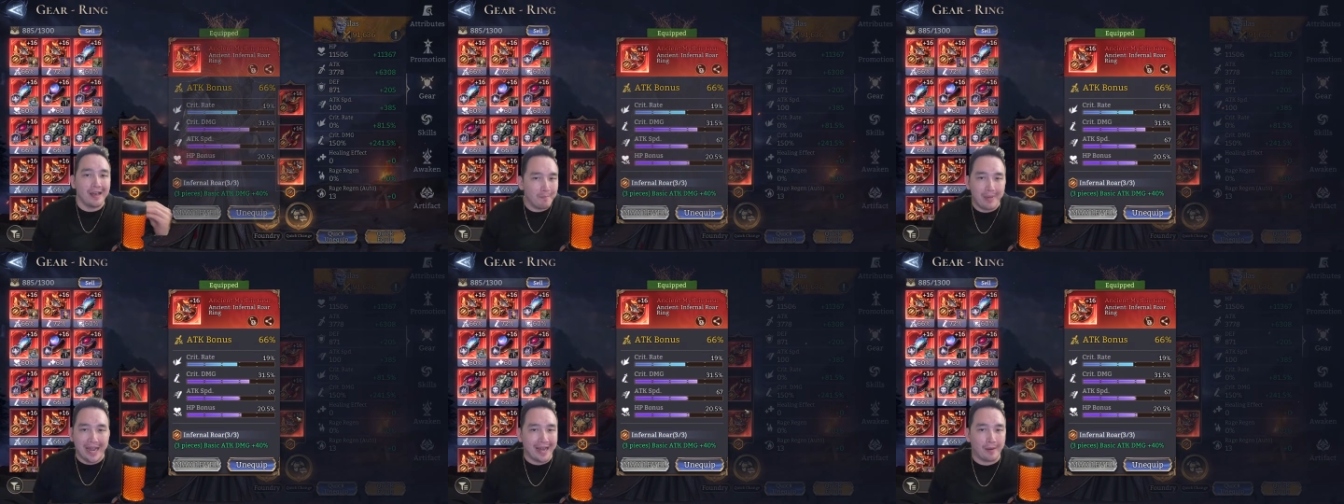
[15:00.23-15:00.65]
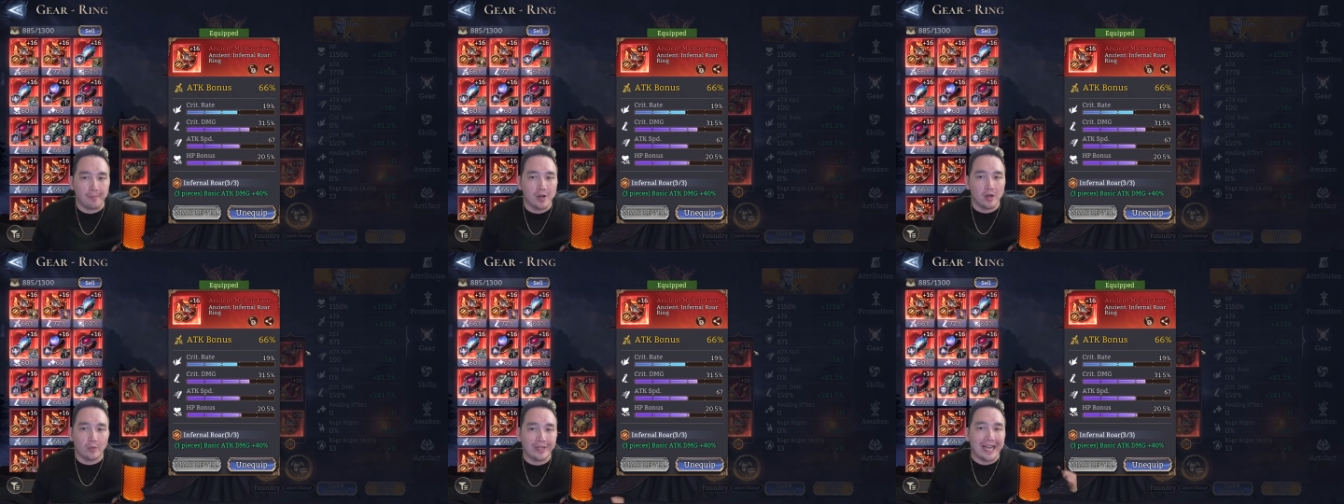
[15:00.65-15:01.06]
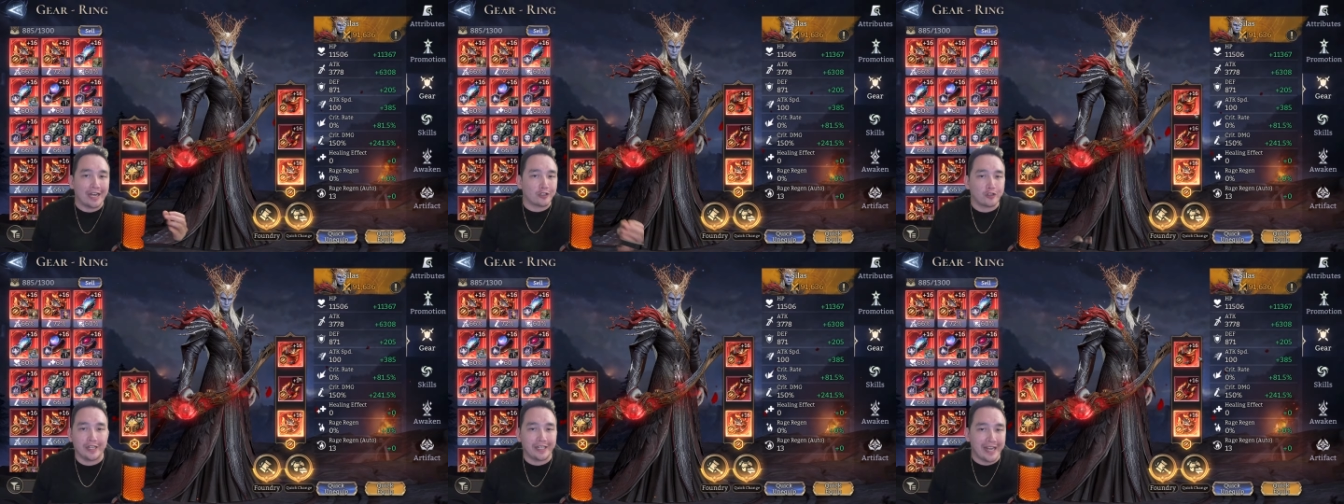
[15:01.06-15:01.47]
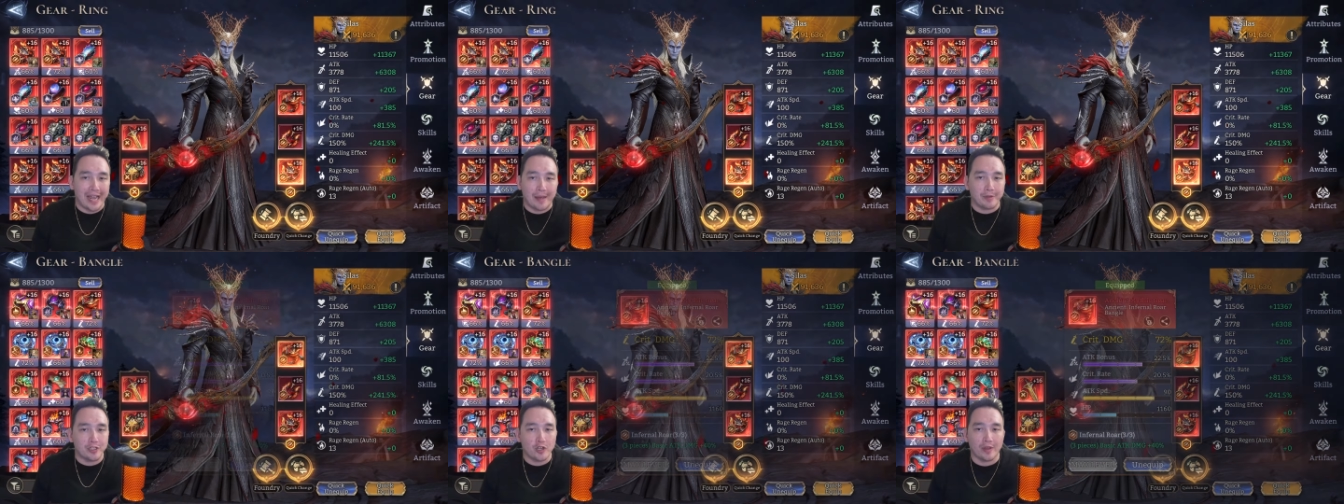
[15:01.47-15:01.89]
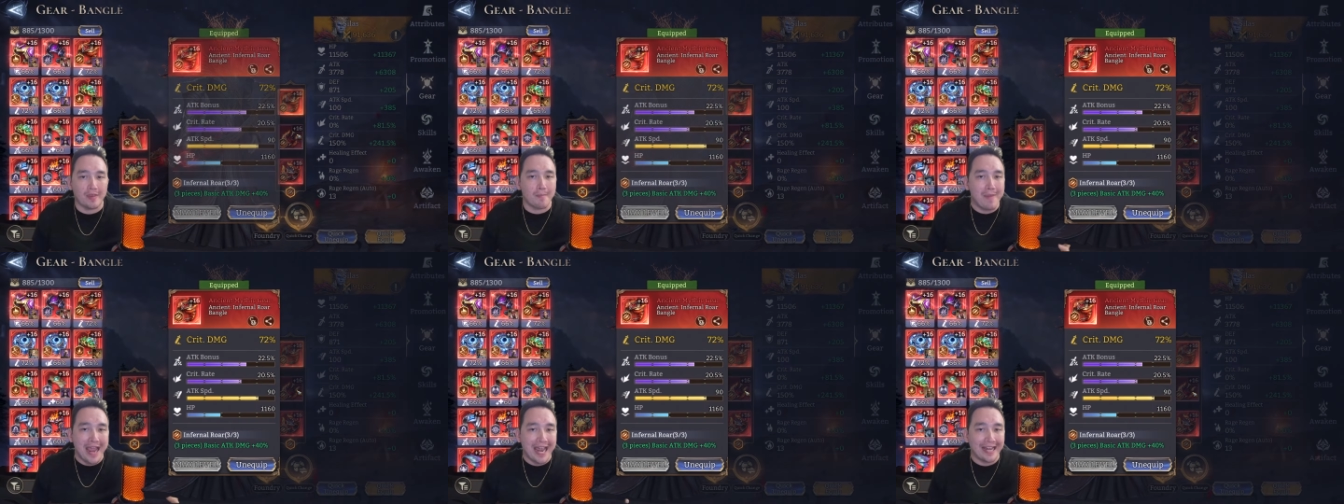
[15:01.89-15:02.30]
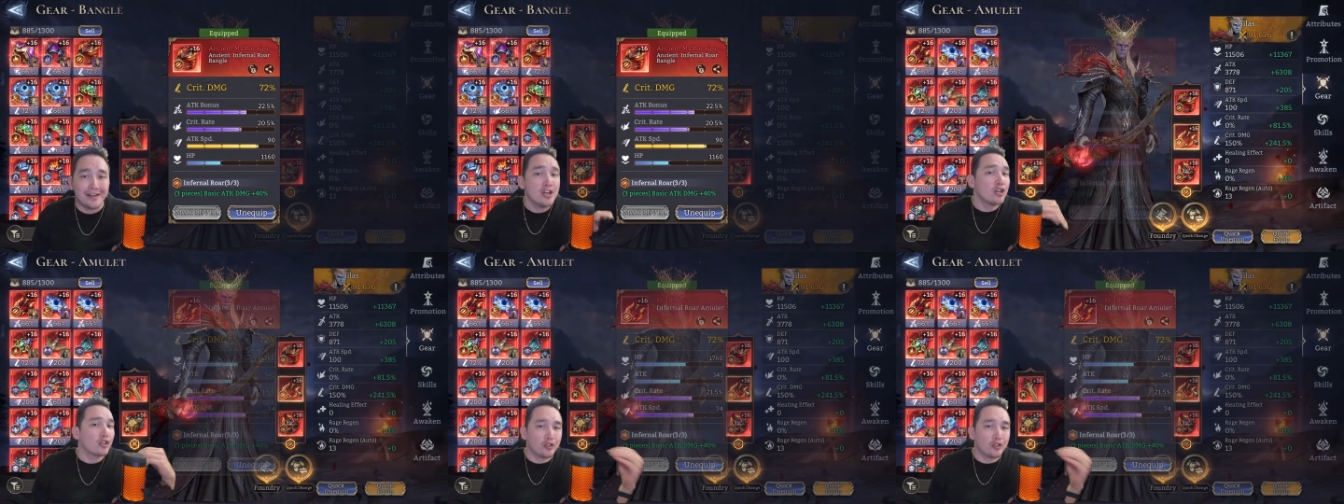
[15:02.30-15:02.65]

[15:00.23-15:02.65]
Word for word: and bam. We got crit damage on the main,